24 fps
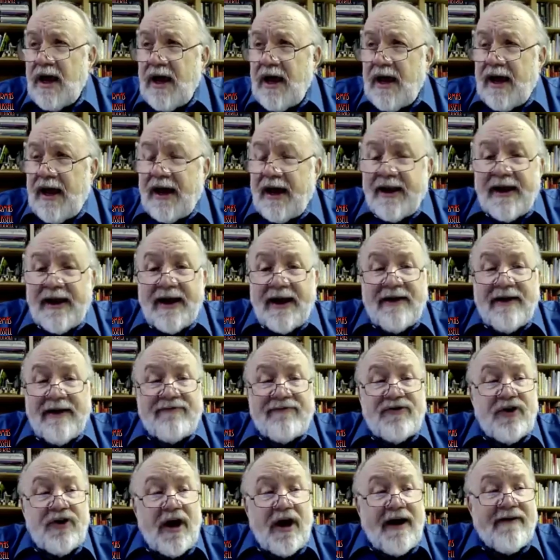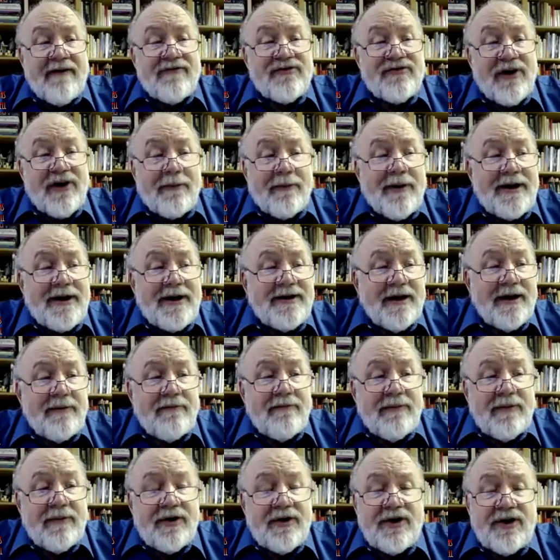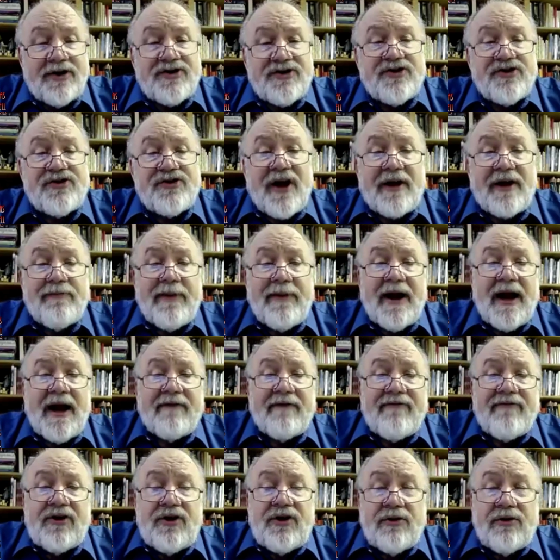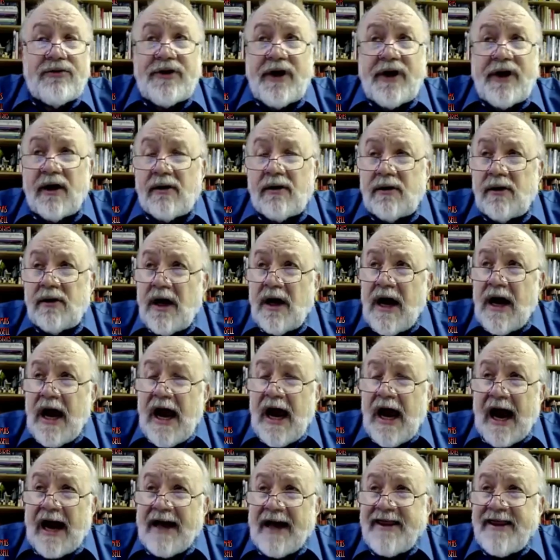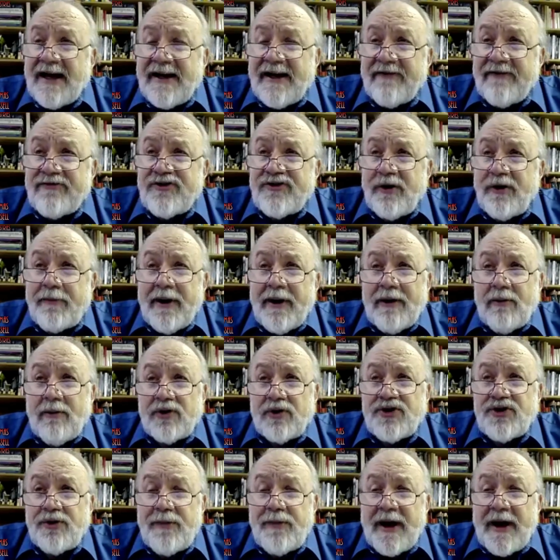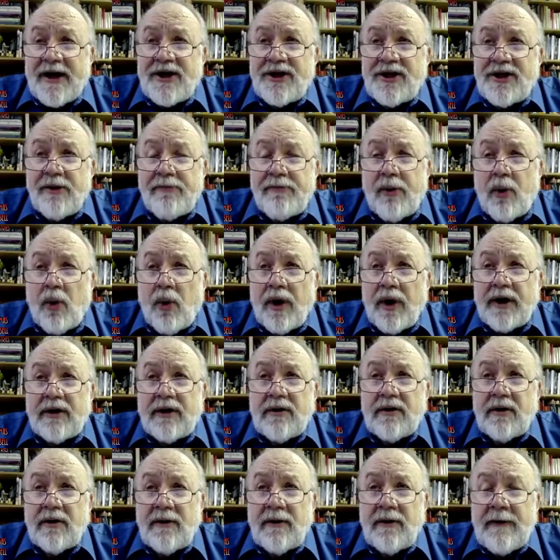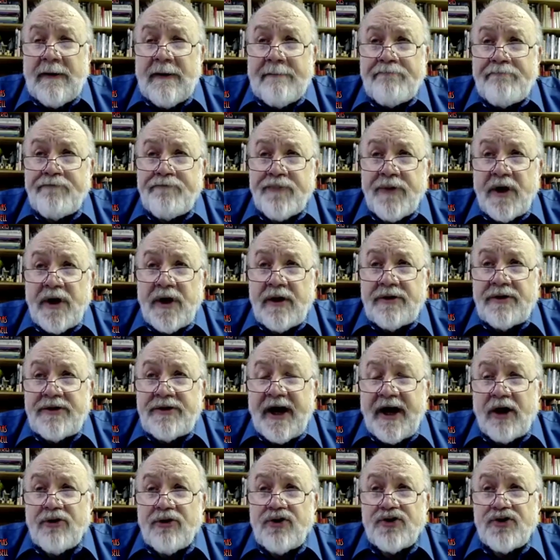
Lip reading: And if somebody didn't, this is on behalf of you, Dale, I think if somebody wasn't making the point, Dale, you